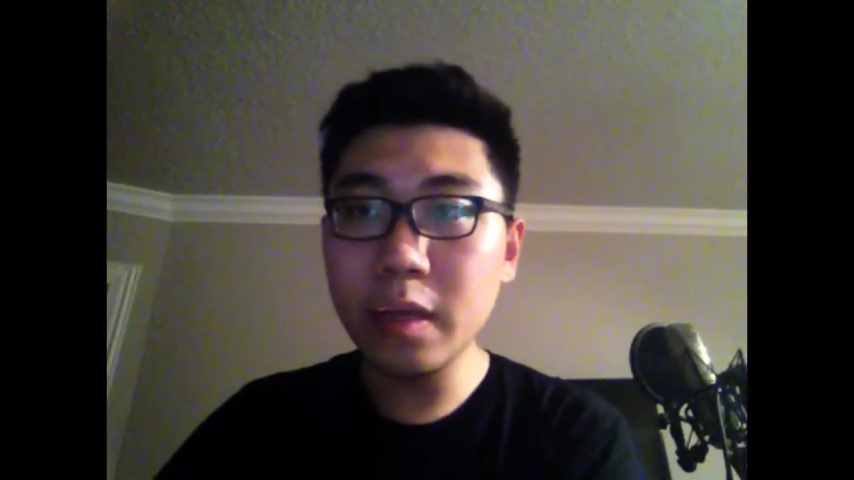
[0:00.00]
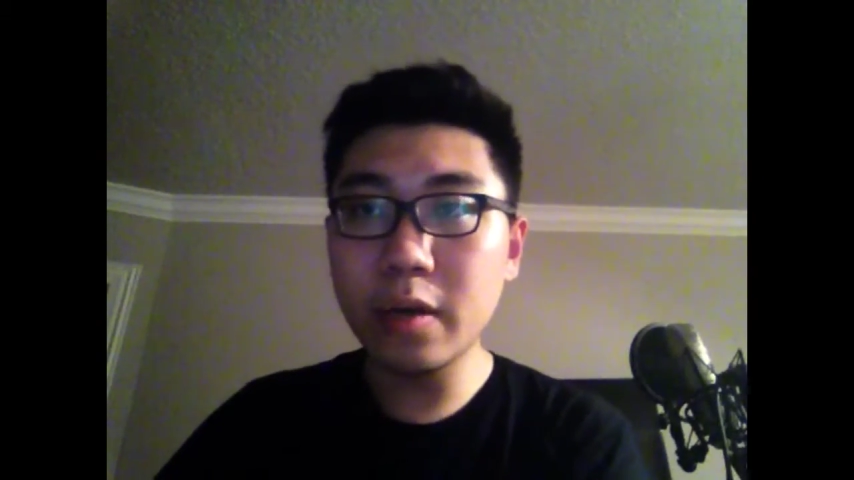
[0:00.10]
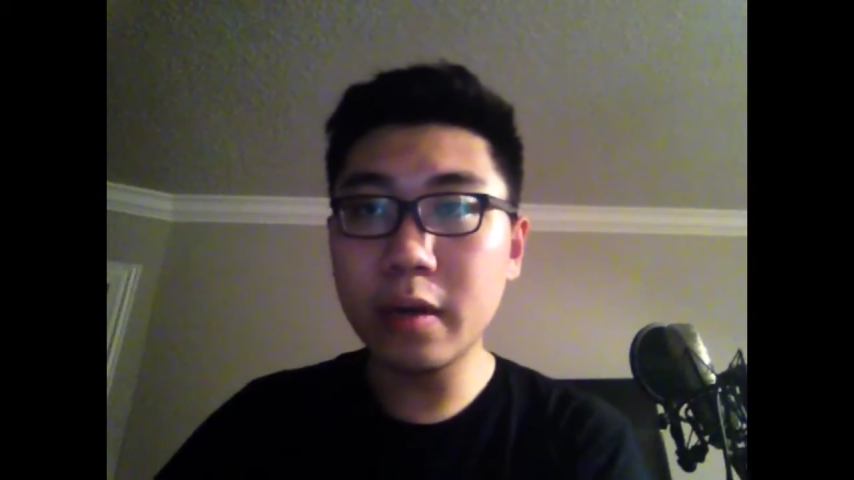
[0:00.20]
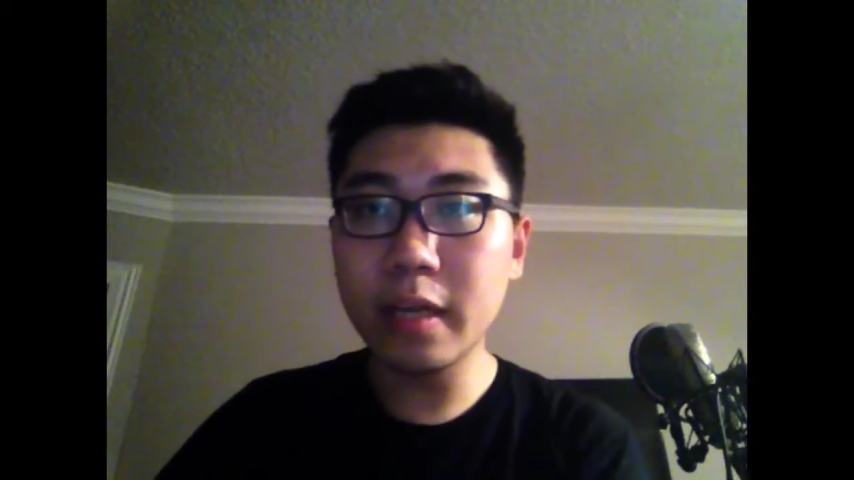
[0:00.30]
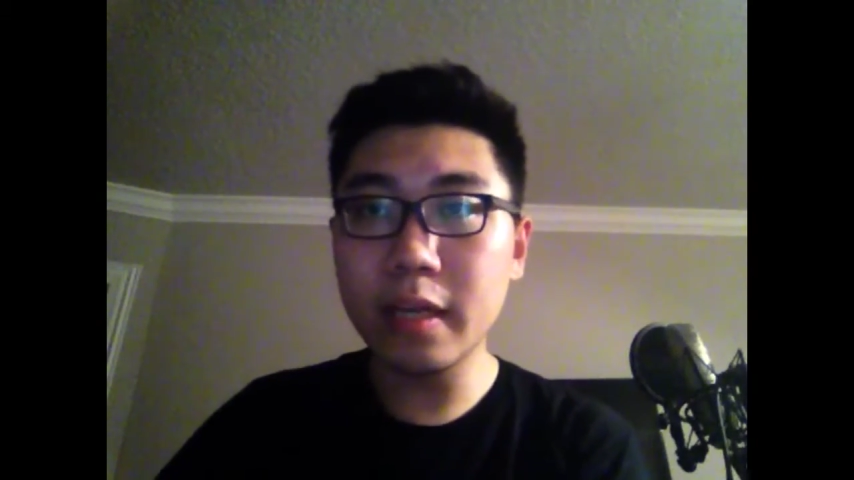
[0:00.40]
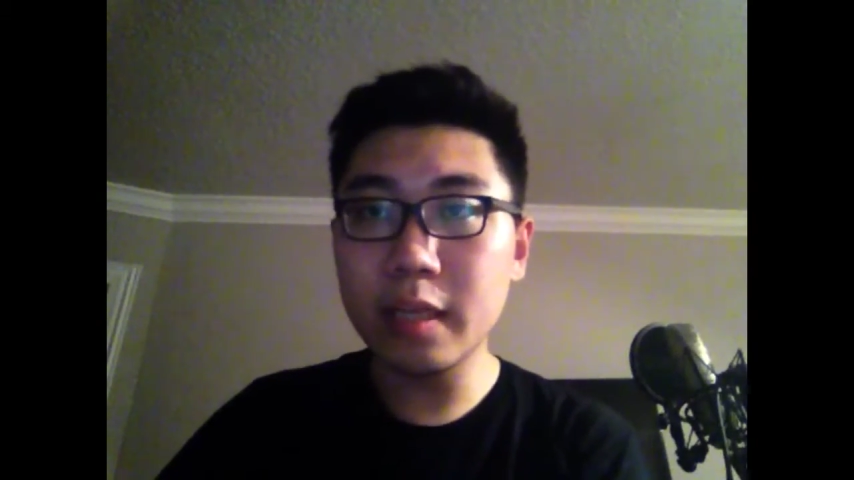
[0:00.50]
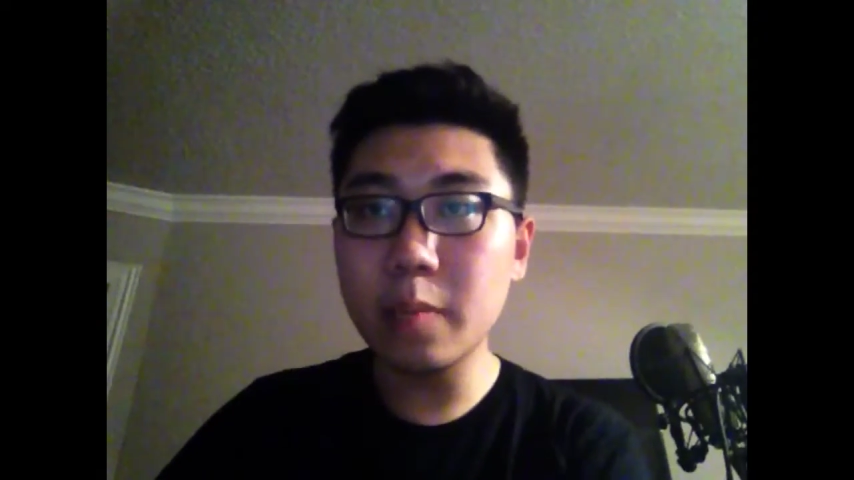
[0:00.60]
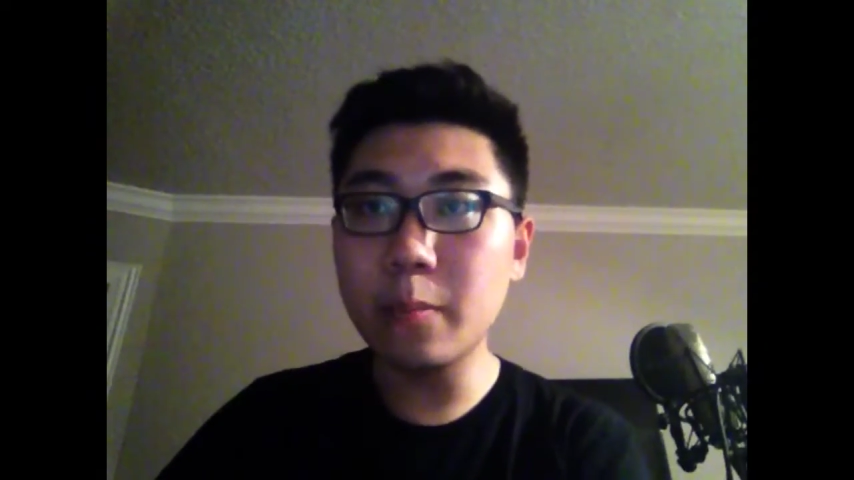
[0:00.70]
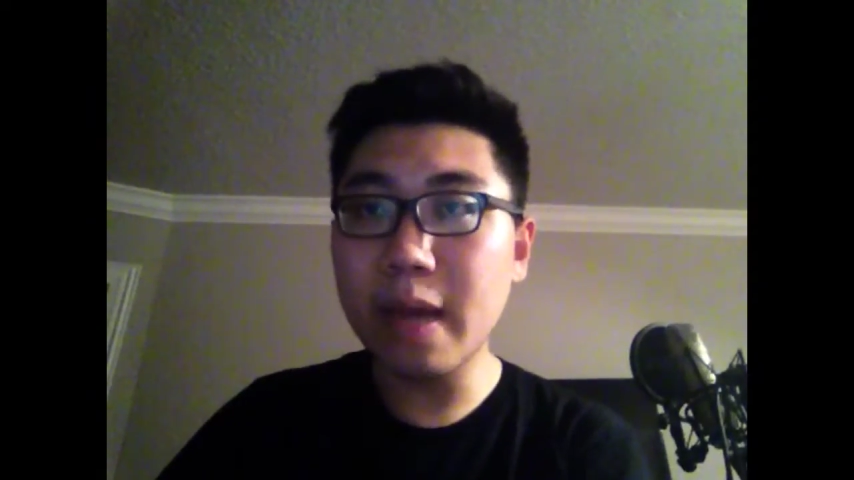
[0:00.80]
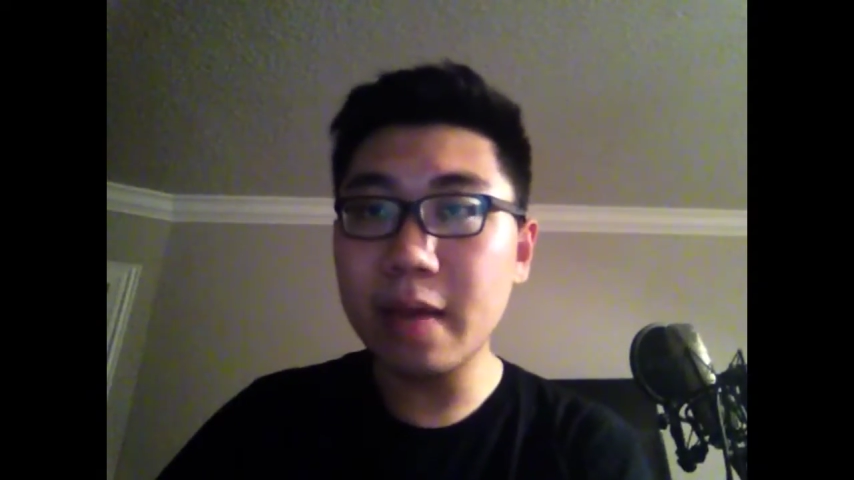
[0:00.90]
you're killing
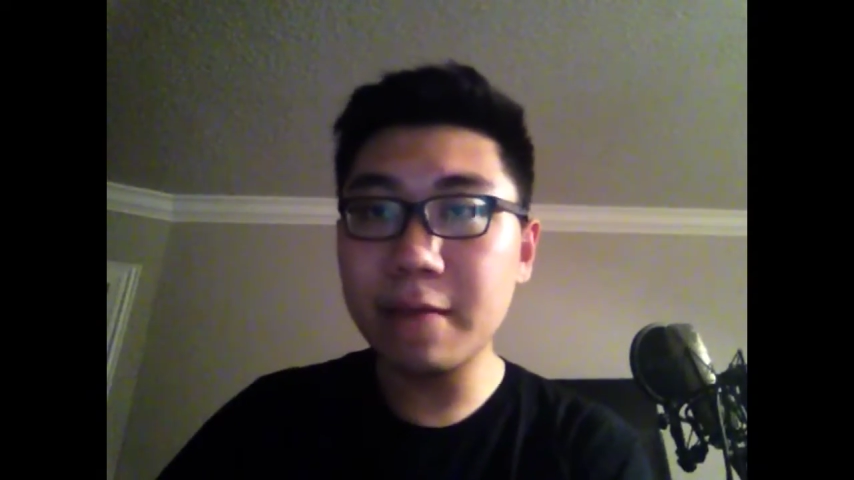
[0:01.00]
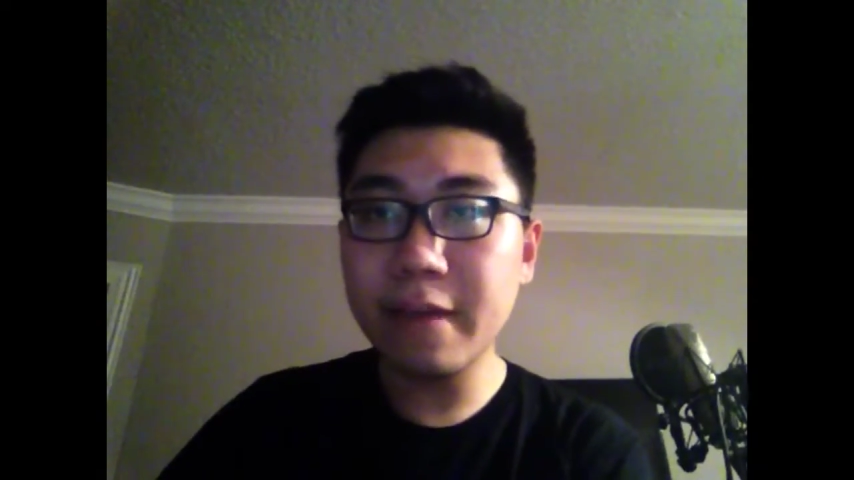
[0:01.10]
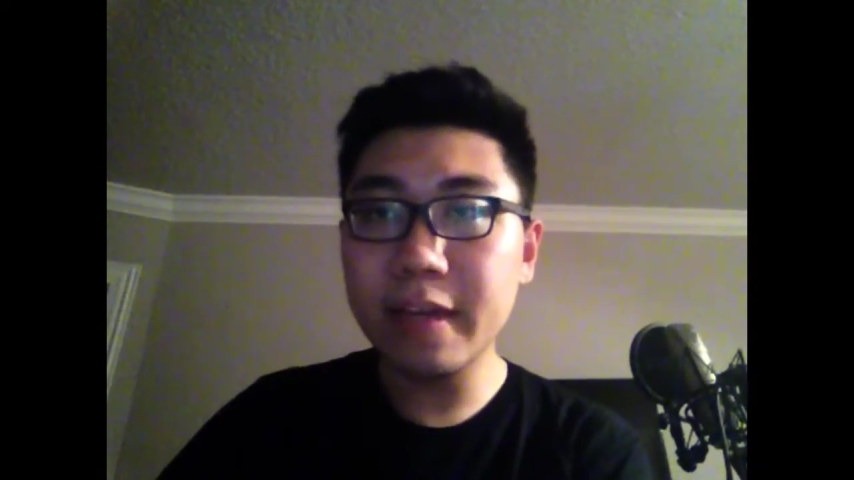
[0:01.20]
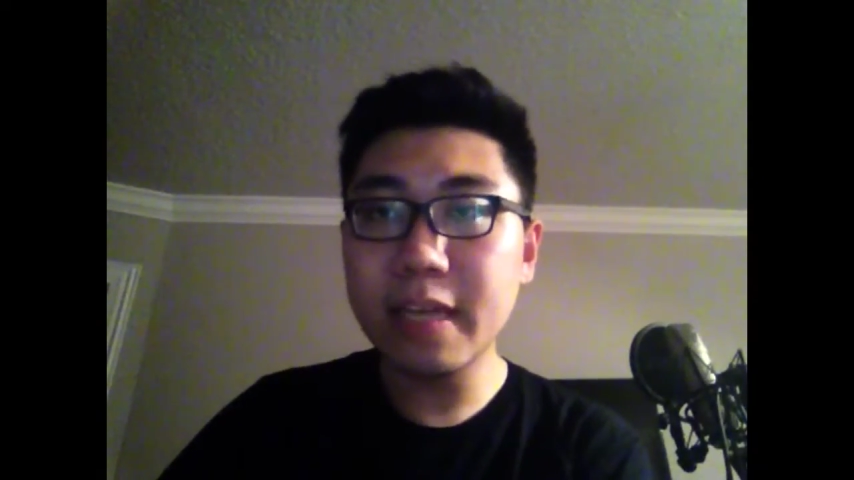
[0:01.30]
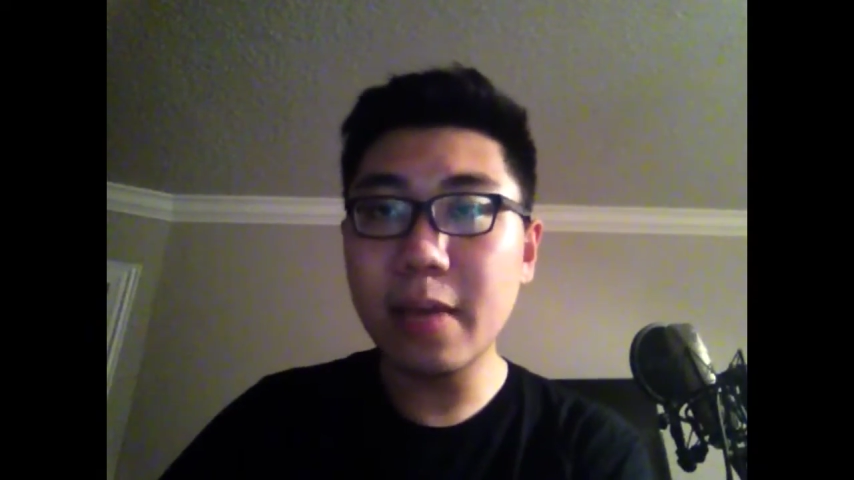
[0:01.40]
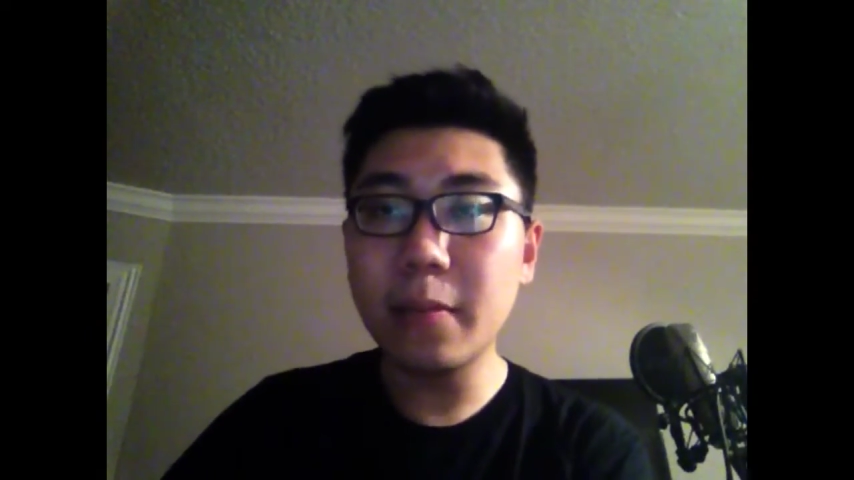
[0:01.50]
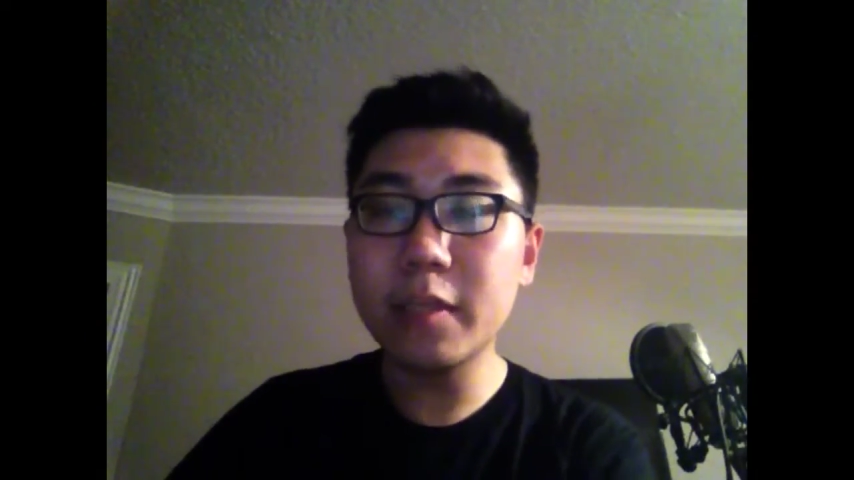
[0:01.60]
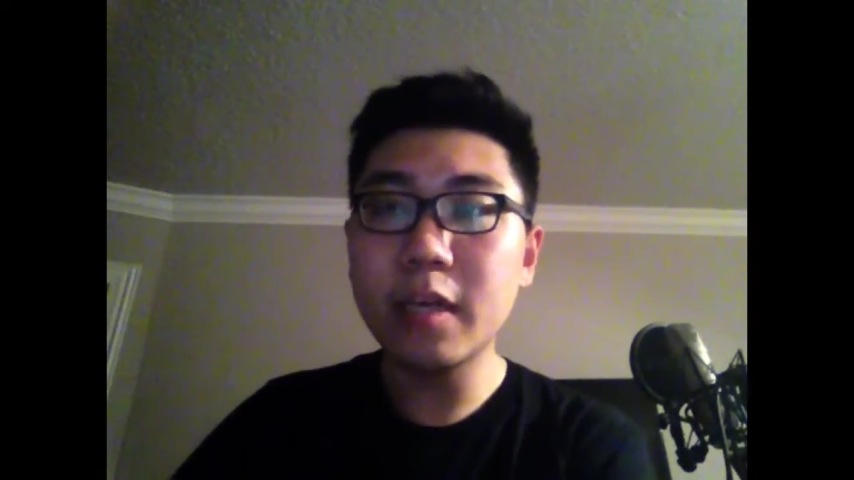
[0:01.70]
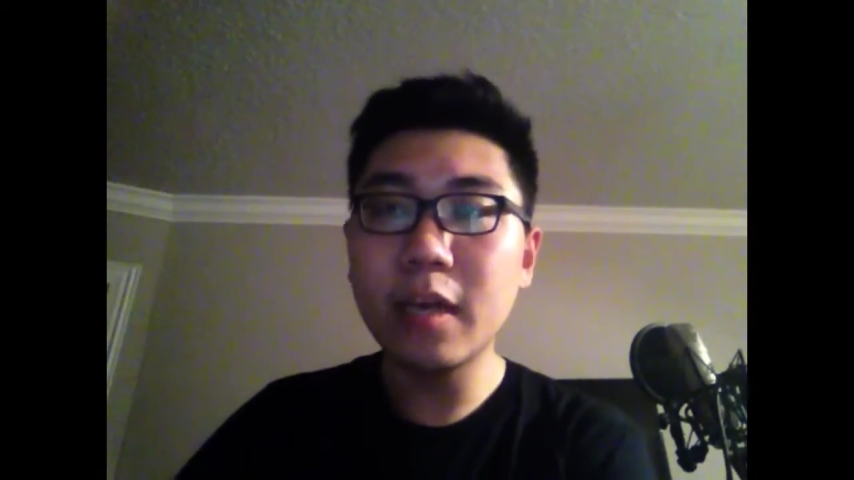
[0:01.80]
them by effect damage.